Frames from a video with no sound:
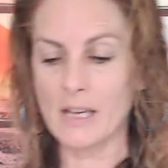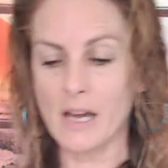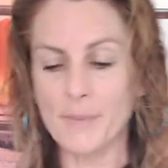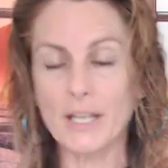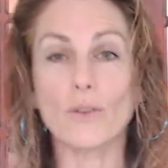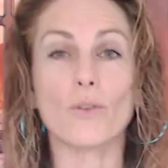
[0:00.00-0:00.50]

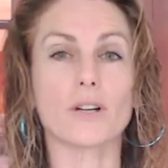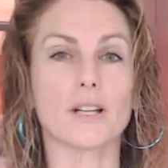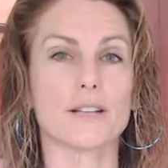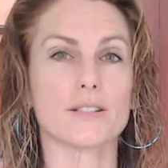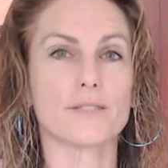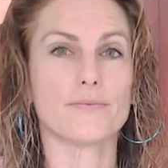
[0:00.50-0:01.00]
I'm in
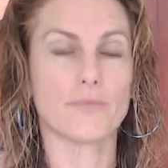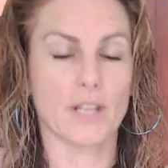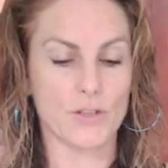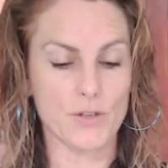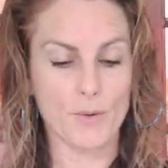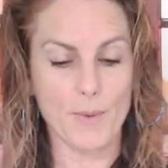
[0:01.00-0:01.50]
Auckland,
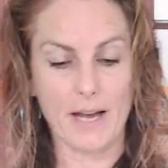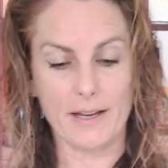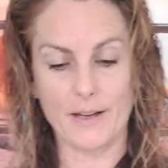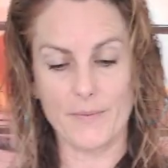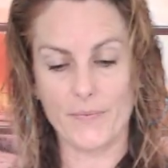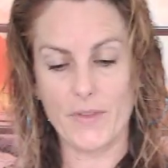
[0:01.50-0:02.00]
in
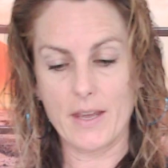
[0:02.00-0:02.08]
Newmarket.